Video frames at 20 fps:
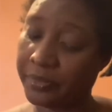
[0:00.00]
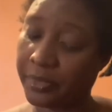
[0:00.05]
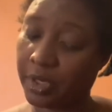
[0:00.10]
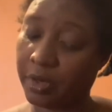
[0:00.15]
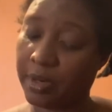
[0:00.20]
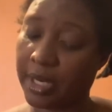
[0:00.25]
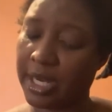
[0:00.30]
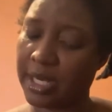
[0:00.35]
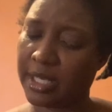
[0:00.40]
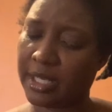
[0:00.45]
All
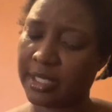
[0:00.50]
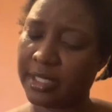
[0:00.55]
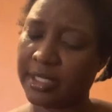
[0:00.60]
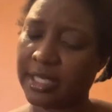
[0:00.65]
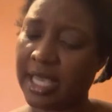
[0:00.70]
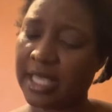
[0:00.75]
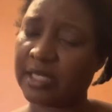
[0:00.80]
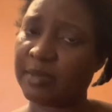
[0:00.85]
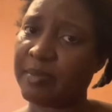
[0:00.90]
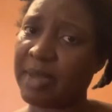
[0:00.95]
right, it
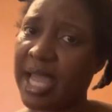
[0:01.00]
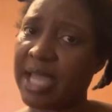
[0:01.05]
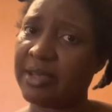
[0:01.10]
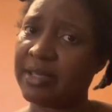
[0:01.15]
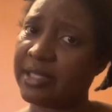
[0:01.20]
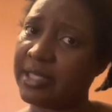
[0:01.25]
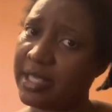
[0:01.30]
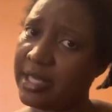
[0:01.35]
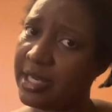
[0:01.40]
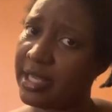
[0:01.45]
has
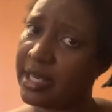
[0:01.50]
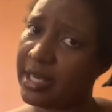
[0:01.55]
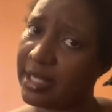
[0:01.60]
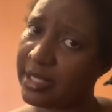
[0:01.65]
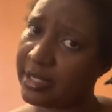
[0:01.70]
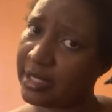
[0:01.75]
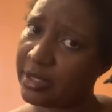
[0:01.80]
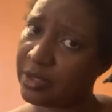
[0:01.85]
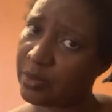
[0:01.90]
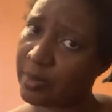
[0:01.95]
biotin in
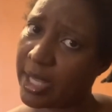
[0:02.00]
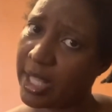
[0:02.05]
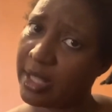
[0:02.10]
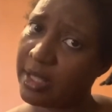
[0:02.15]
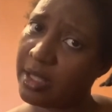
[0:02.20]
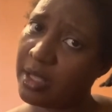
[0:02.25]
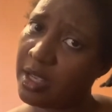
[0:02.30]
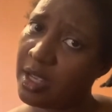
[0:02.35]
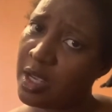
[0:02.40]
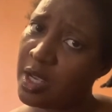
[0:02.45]
it as well,